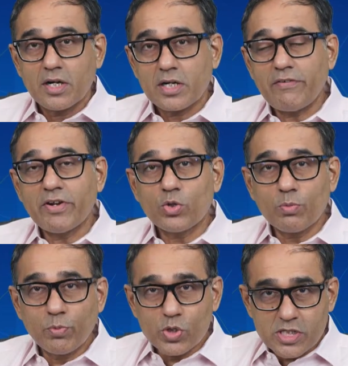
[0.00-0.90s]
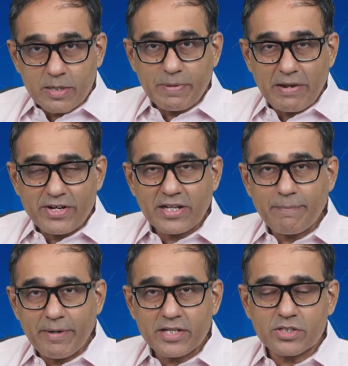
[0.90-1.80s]
Now, even to boost the private
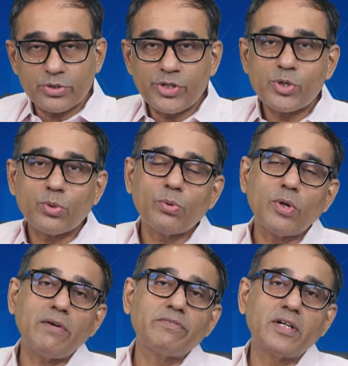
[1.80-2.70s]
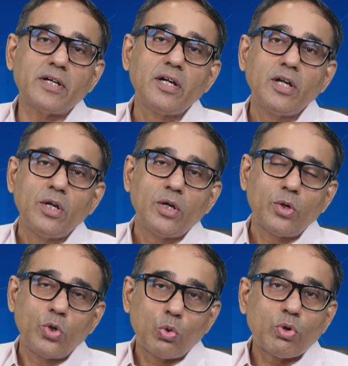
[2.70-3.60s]
capex, you need to have the
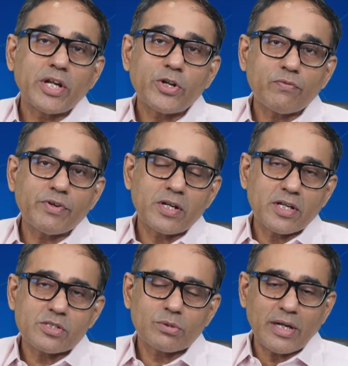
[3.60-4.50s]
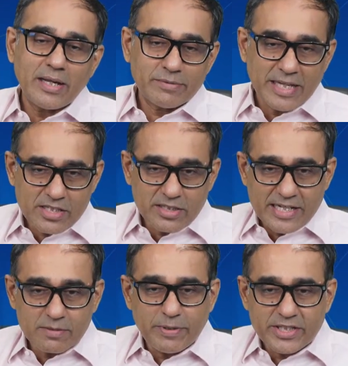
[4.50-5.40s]
lower rate of interest. So
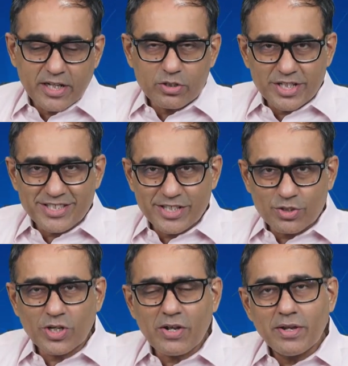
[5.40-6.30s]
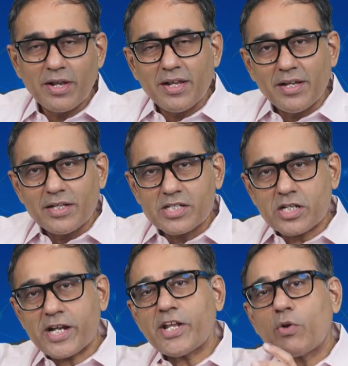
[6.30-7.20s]
that's basically, it's not a
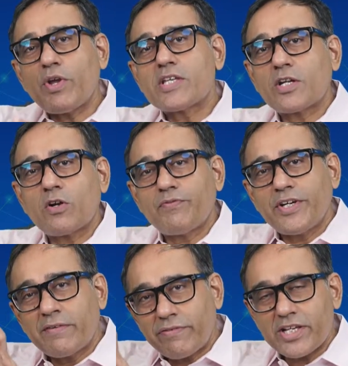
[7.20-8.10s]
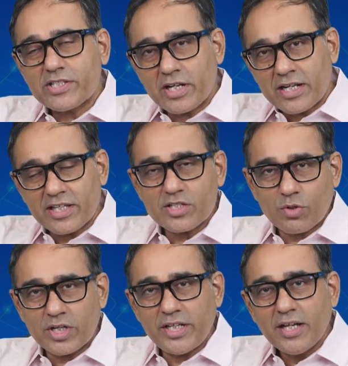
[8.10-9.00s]
straight equation of inflation and this
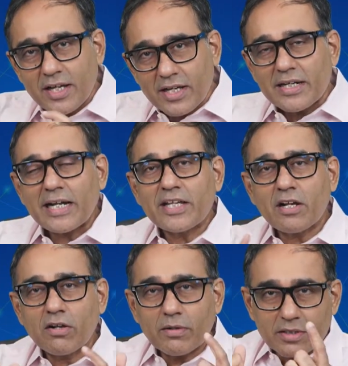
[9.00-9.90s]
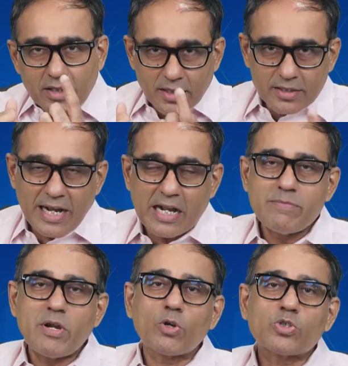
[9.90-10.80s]
only. I think the
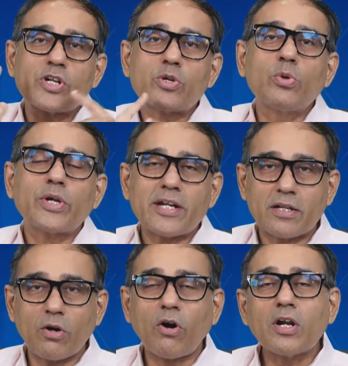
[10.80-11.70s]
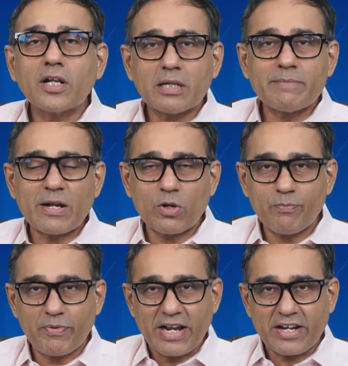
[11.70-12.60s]
RBI also need to look at all other macro
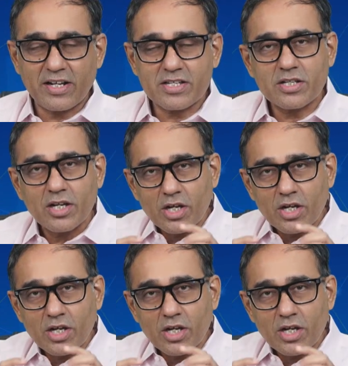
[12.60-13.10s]
factors